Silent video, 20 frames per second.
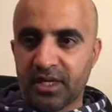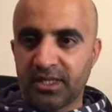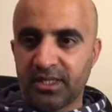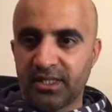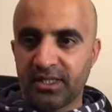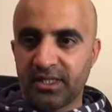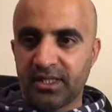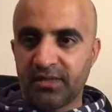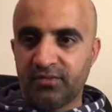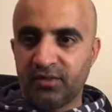
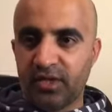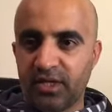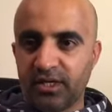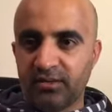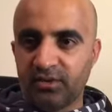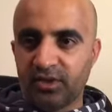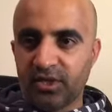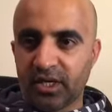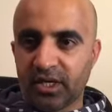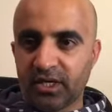did give you a
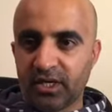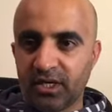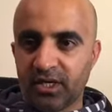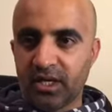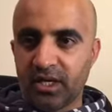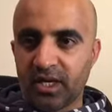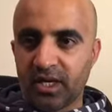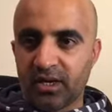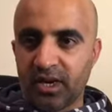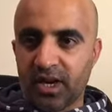name check.
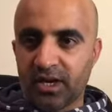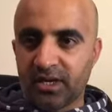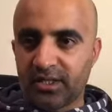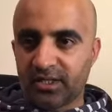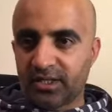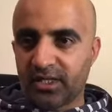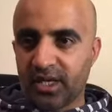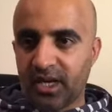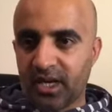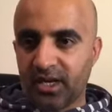
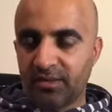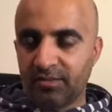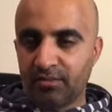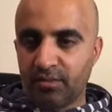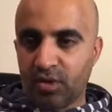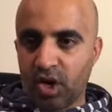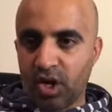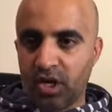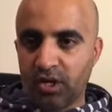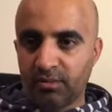Arslan
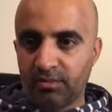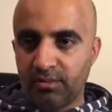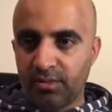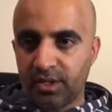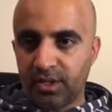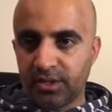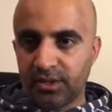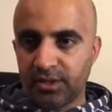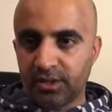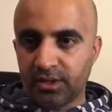
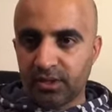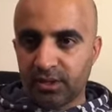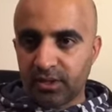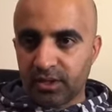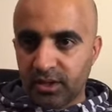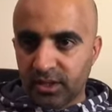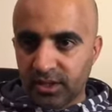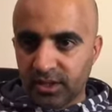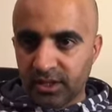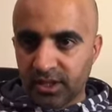Mohammed,
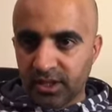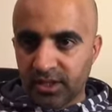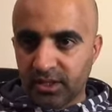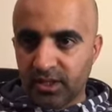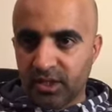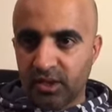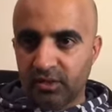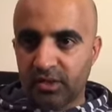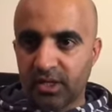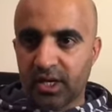is it? No,